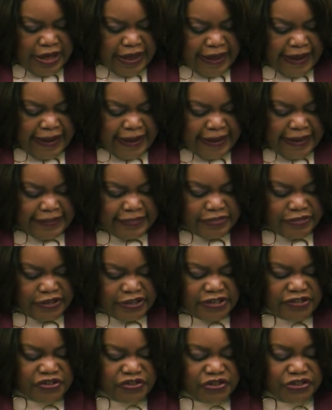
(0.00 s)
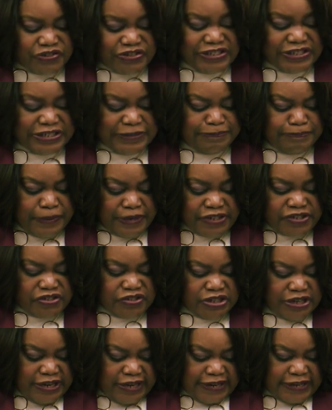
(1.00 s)
and the industry's best
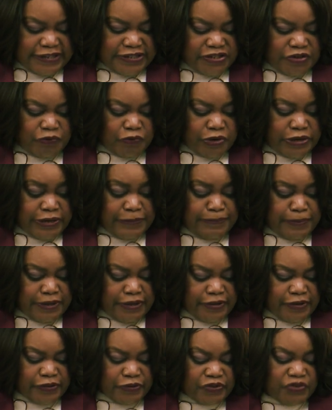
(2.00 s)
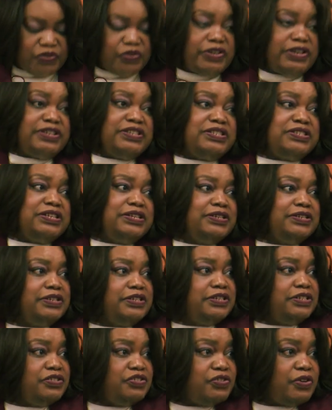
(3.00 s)
chance to rebuild trust
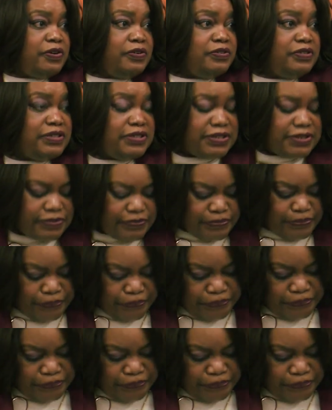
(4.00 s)
in journalism.